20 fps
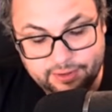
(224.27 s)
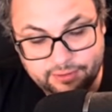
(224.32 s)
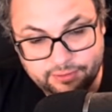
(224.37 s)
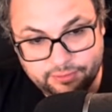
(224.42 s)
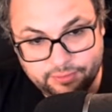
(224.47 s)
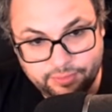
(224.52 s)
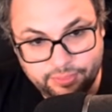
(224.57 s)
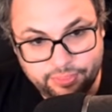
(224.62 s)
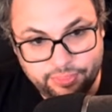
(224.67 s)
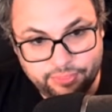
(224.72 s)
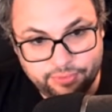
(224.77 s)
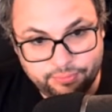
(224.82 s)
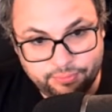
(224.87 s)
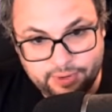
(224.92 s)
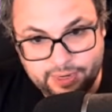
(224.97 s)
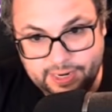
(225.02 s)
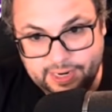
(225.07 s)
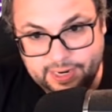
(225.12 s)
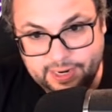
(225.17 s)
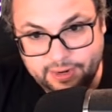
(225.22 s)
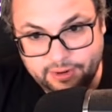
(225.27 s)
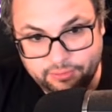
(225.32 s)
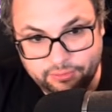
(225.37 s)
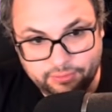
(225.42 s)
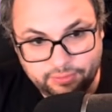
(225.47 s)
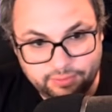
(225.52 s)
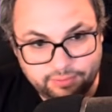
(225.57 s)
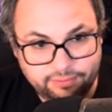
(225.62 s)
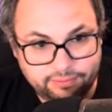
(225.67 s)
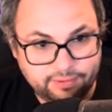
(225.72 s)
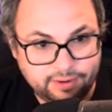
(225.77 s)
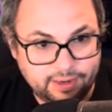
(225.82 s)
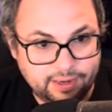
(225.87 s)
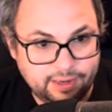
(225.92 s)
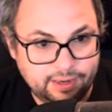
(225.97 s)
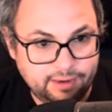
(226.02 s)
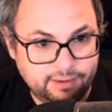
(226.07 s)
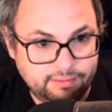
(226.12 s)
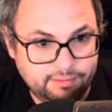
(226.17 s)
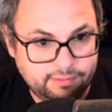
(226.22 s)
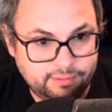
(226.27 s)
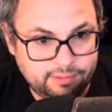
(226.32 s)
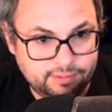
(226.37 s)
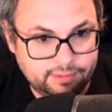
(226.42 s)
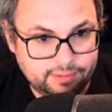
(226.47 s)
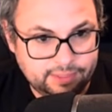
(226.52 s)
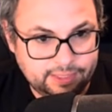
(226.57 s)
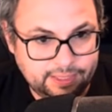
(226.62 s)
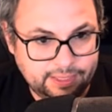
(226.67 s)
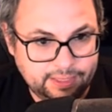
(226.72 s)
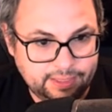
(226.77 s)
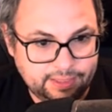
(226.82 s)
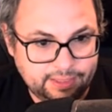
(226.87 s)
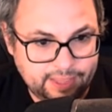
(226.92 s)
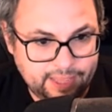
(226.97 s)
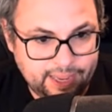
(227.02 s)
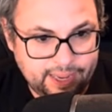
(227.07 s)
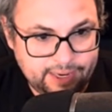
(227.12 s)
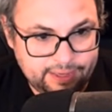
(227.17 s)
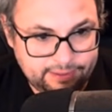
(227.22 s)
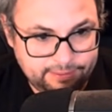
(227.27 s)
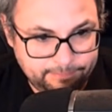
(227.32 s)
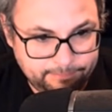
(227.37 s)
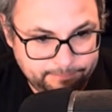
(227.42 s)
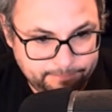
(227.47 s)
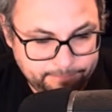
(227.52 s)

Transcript: So a 3 goes with a 5, like that.